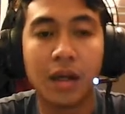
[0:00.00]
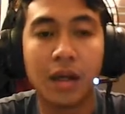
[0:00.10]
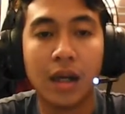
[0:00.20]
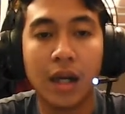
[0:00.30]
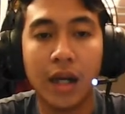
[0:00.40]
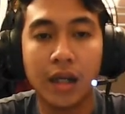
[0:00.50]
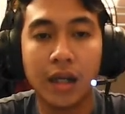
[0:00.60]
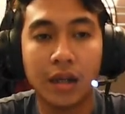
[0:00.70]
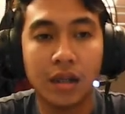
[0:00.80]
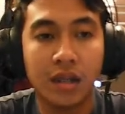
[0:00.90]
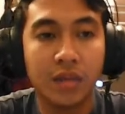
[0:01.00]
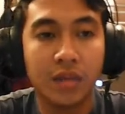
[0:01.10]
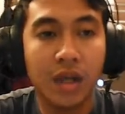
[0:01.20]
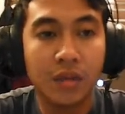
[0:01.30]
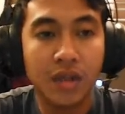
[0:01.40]
and the dissimilar
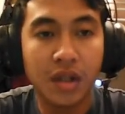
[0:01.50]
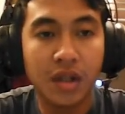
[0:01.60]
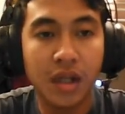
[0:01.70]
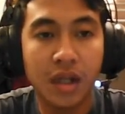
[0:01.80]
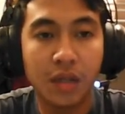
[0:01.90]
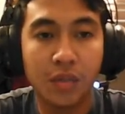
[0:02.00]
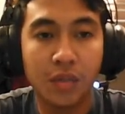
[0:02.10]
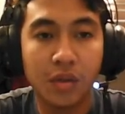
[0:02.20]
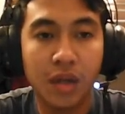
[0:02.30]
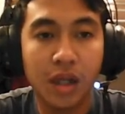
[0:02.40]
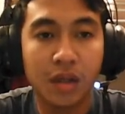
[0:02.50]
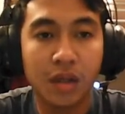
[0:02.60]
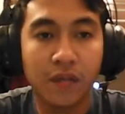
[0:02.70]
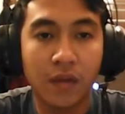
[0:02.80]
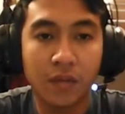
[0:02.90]
machines are then put together to
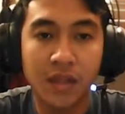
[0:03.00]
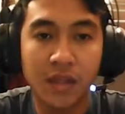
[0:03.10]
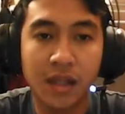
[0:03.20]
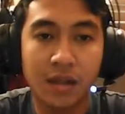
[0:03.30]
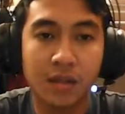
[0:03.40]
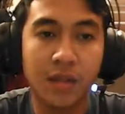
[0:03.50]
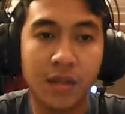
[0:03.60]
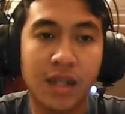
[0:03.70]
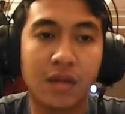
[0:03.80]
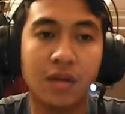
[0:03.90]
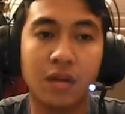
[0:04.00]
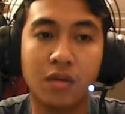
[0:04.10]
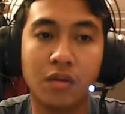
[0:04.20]
form cells based on the route map.